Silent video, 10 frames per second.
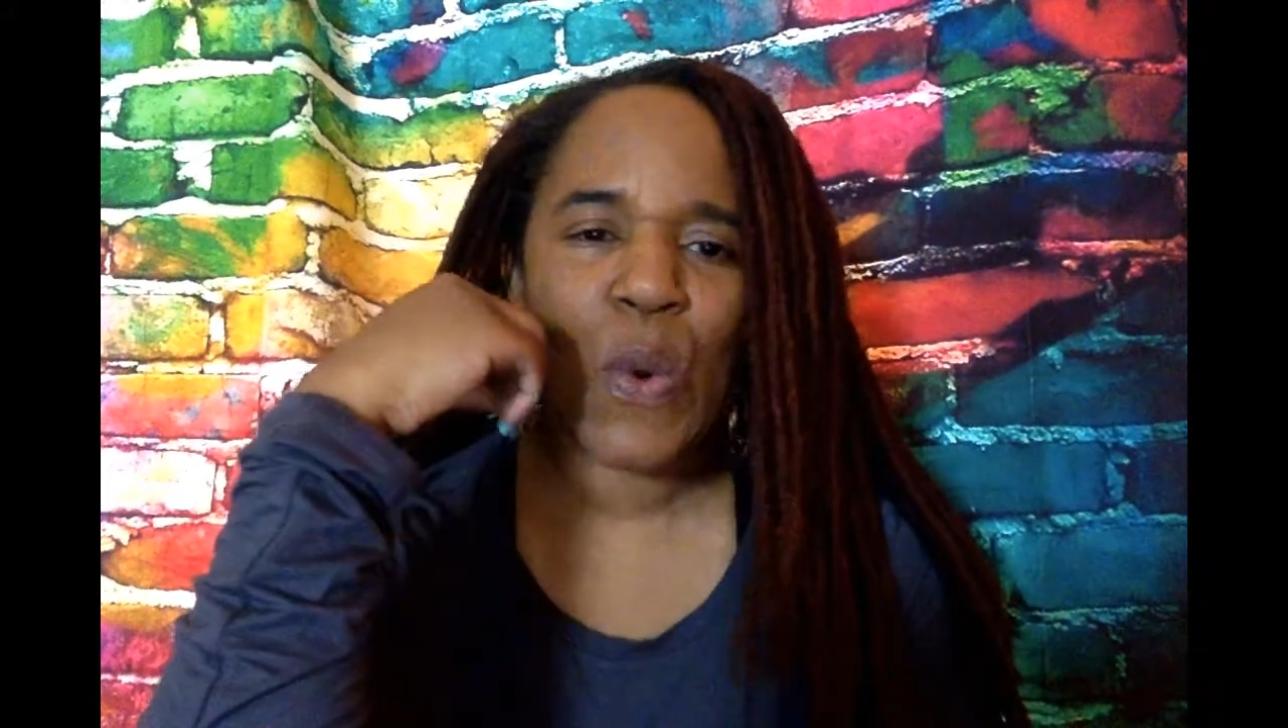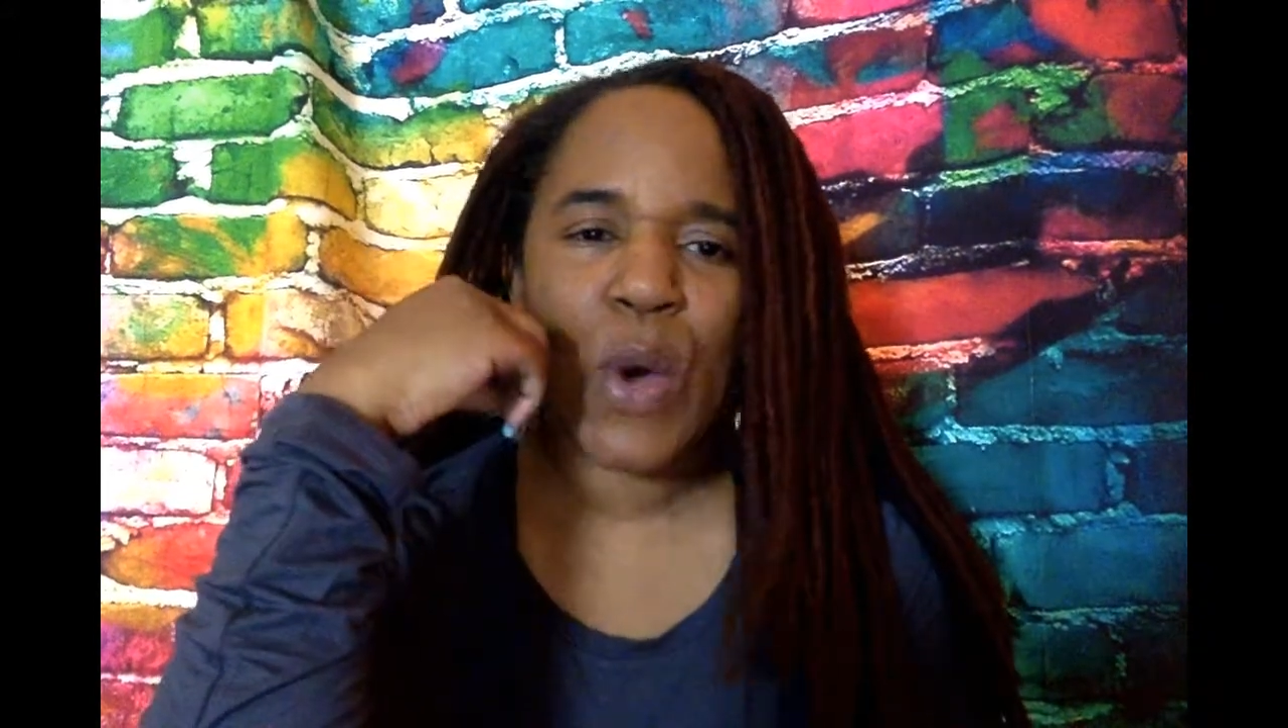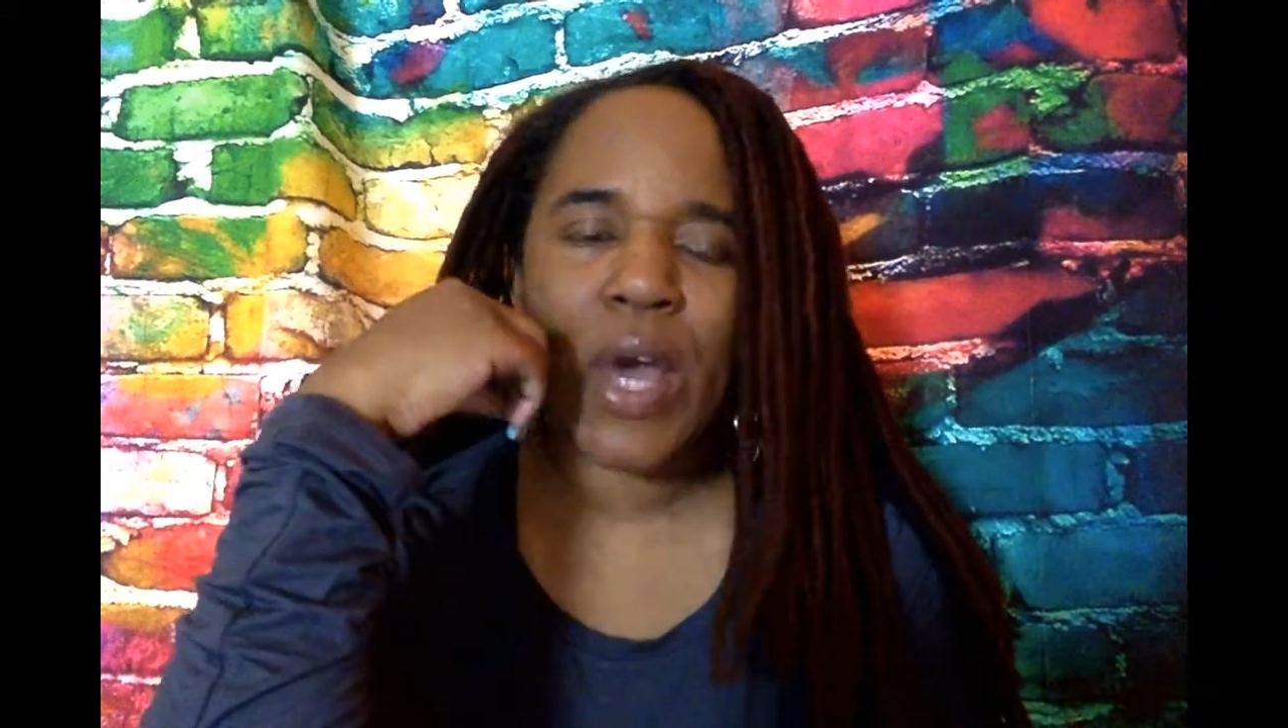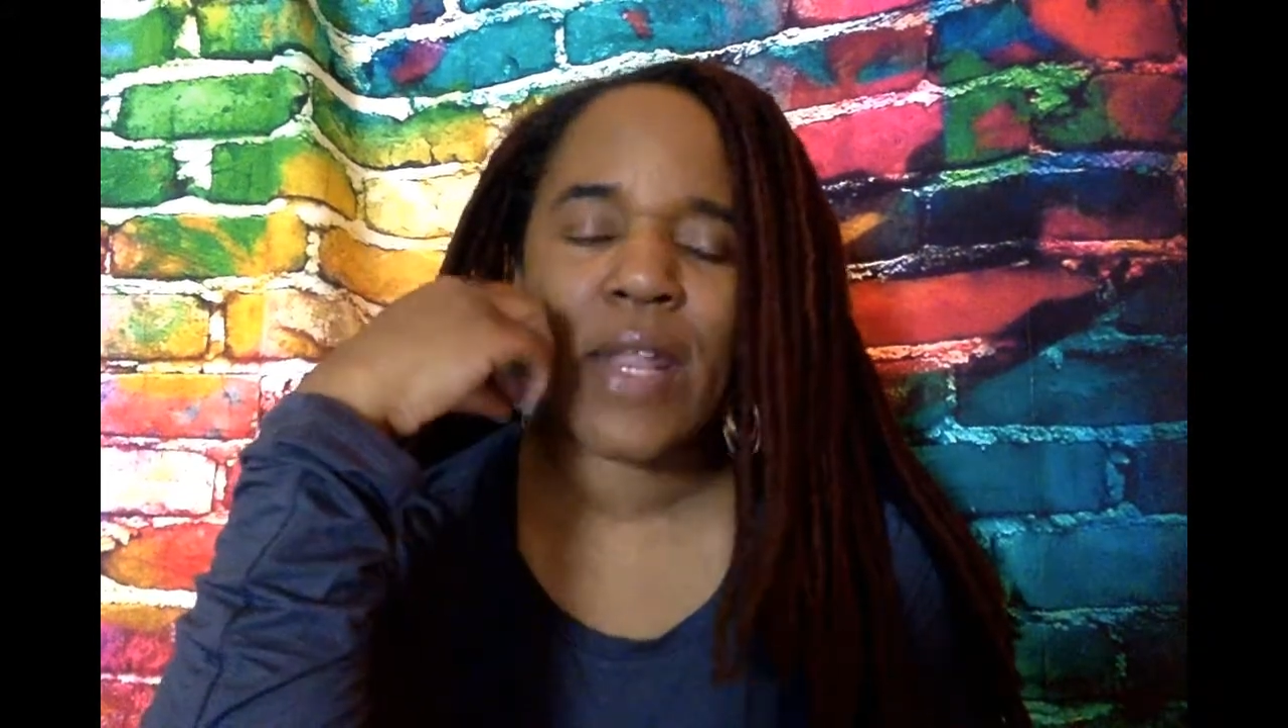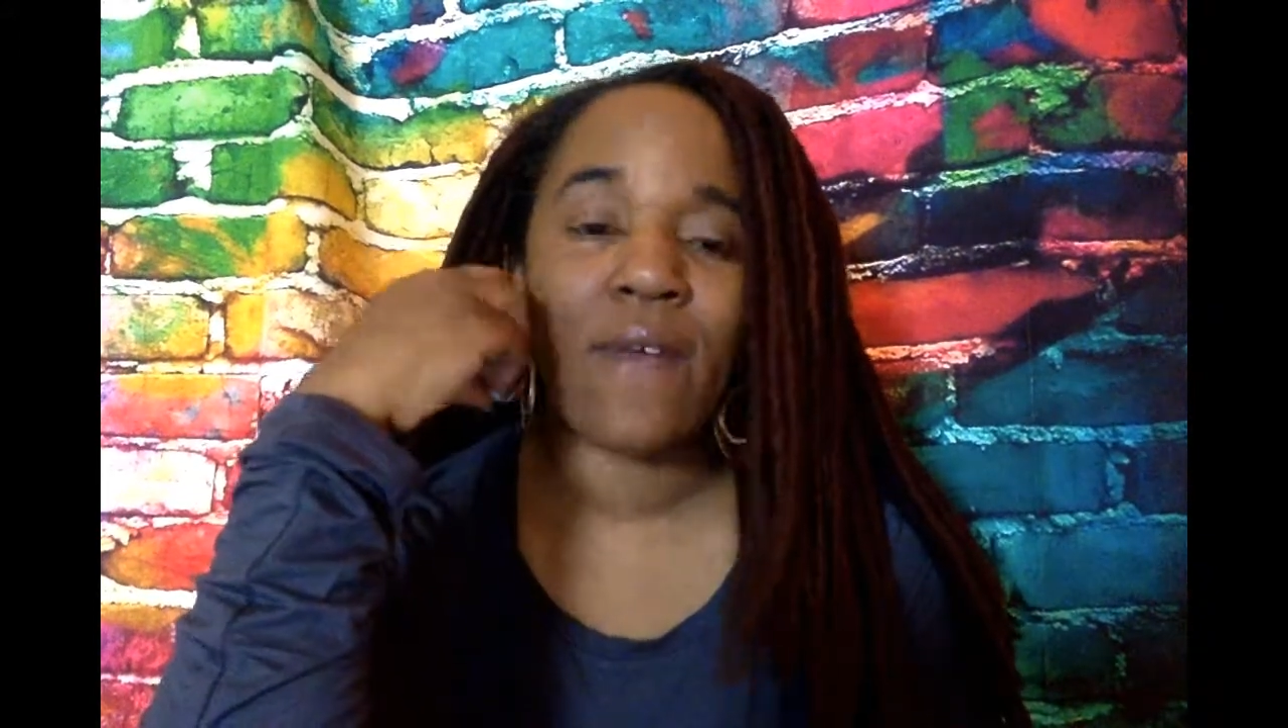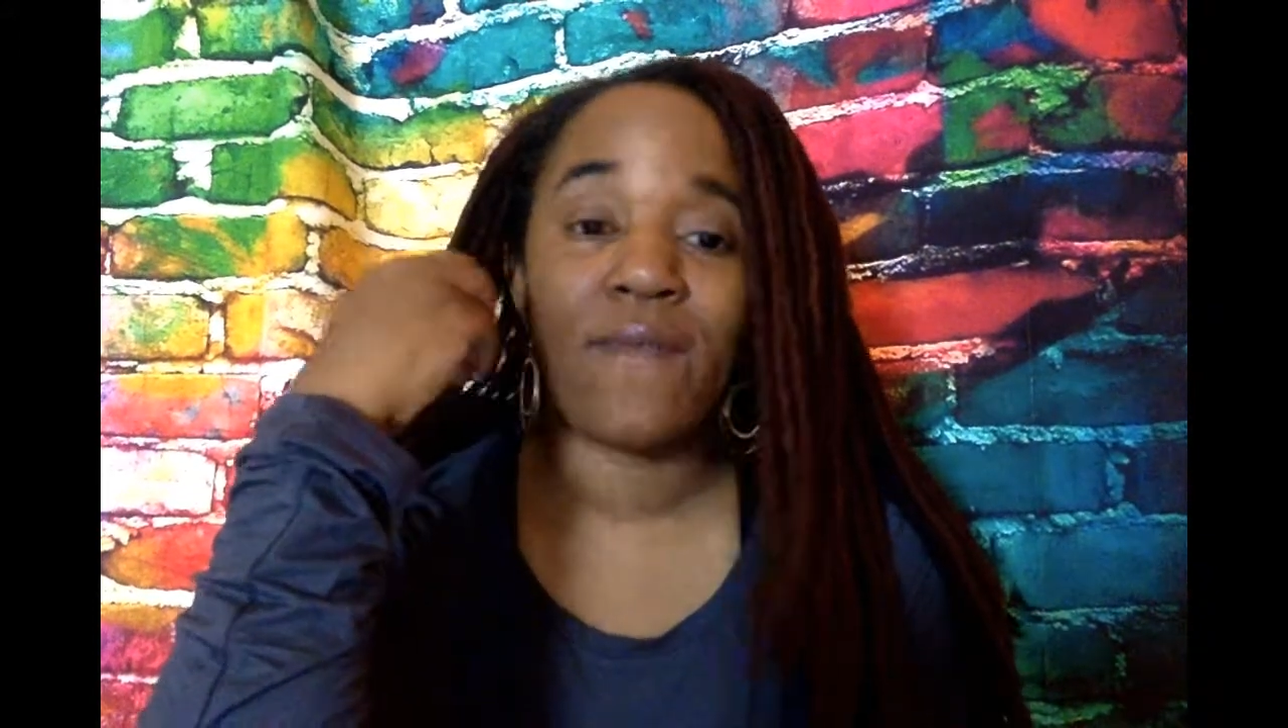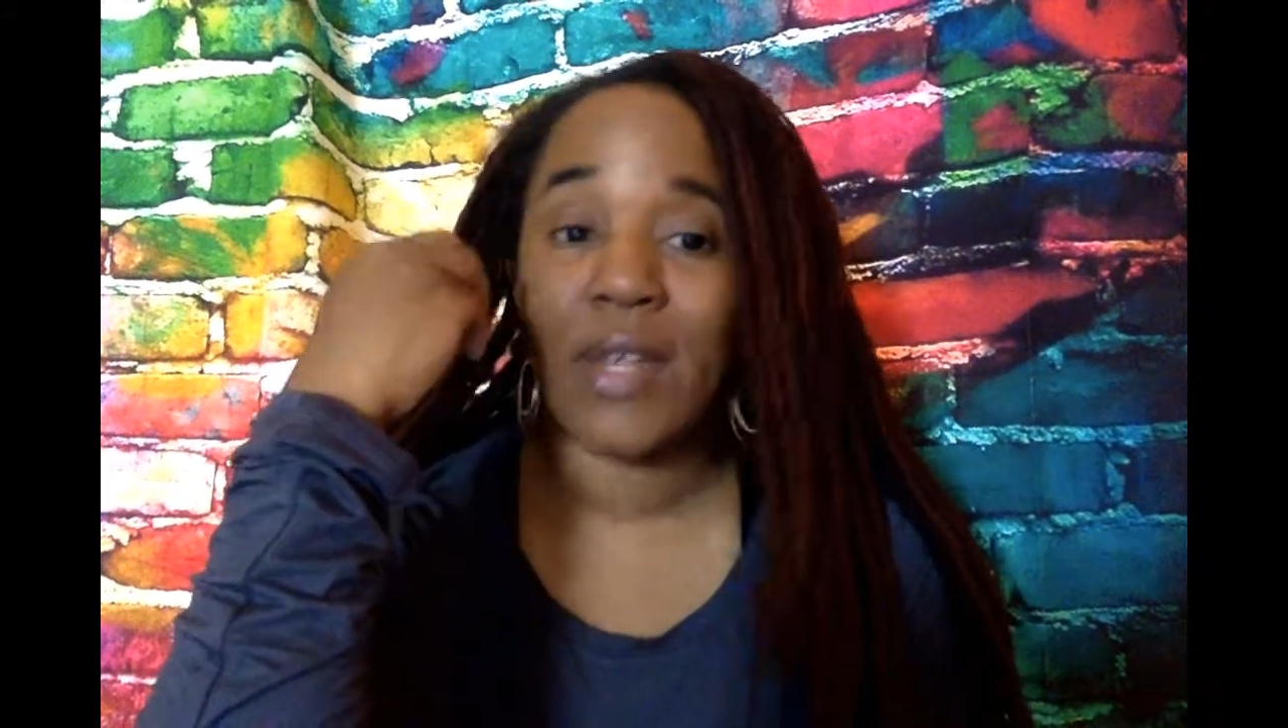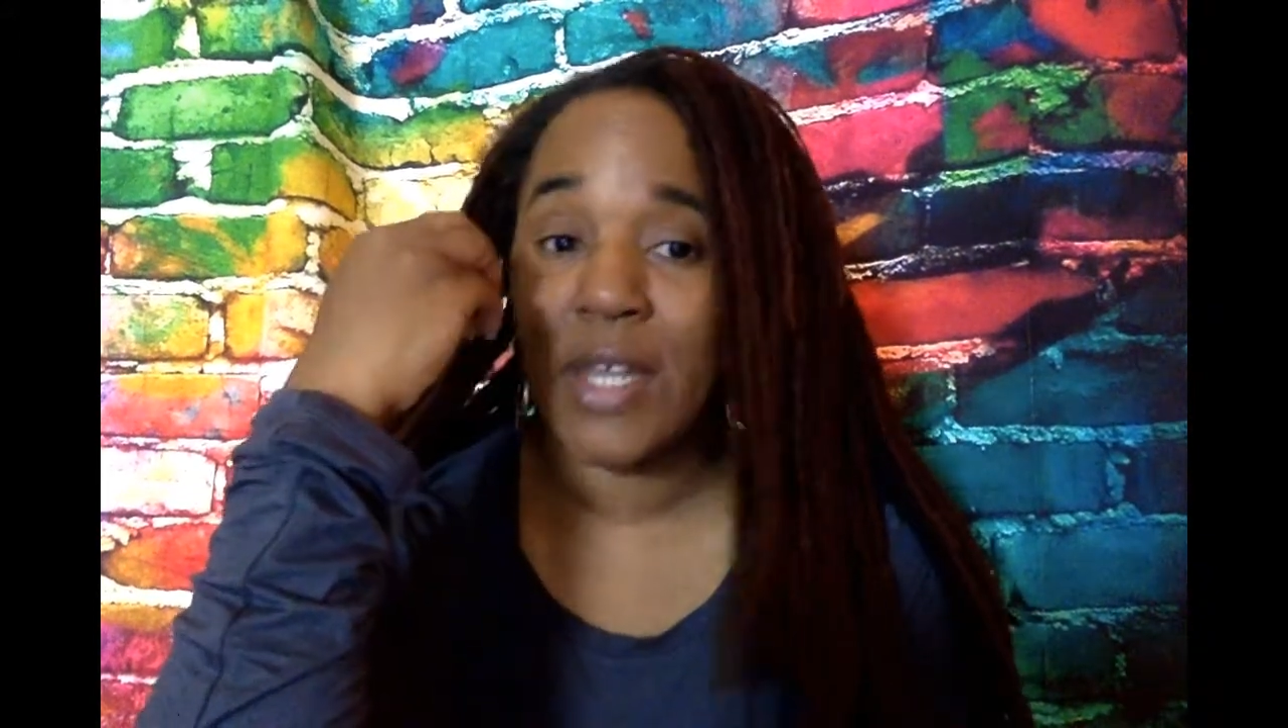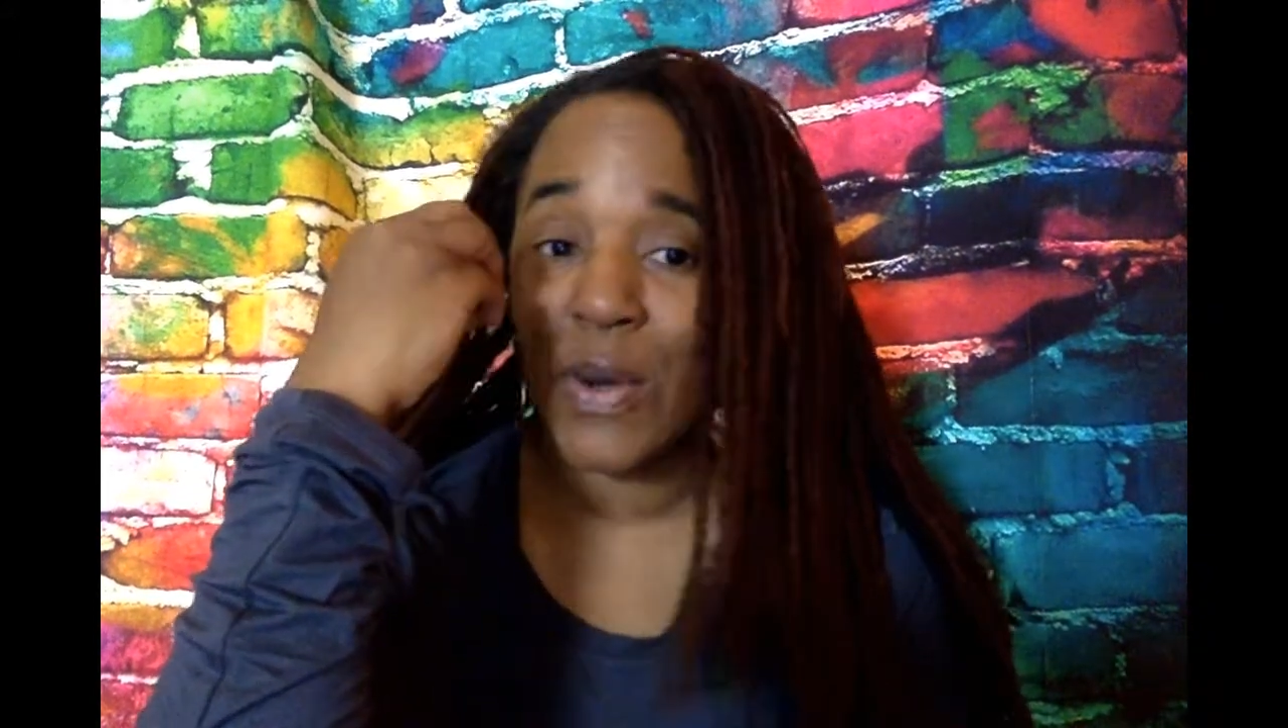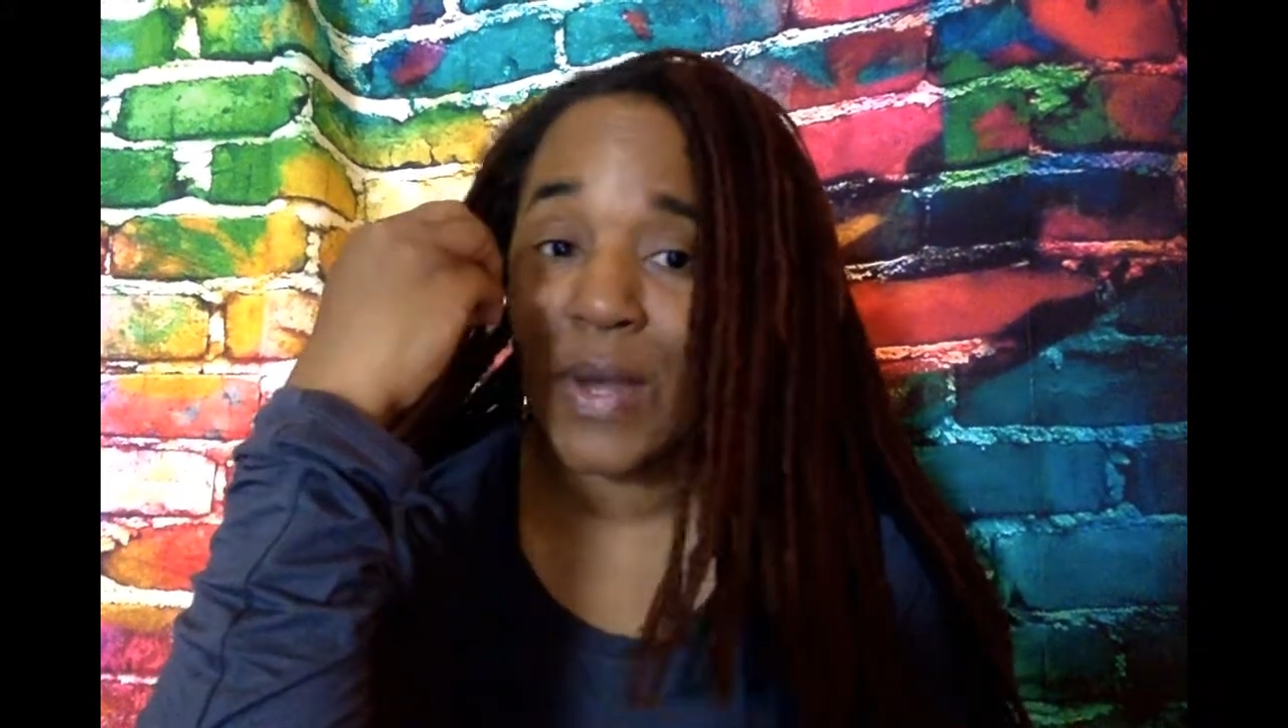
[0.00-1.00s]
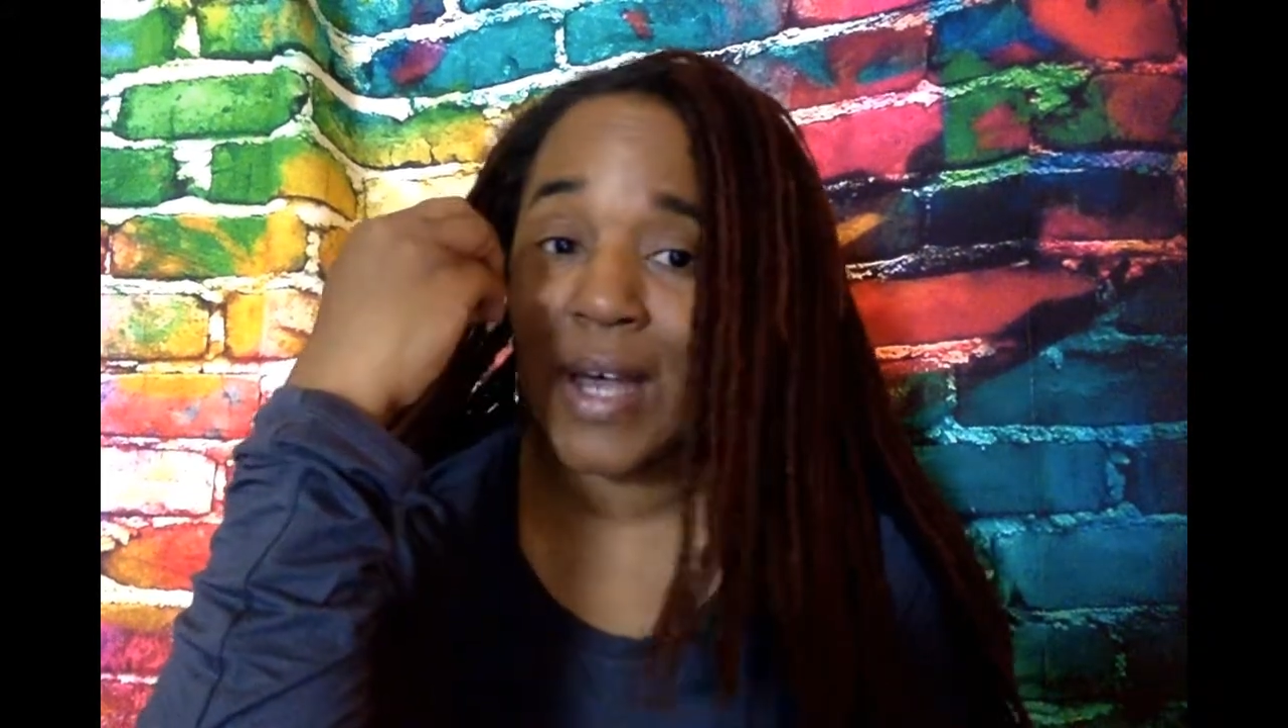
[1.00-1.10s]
on video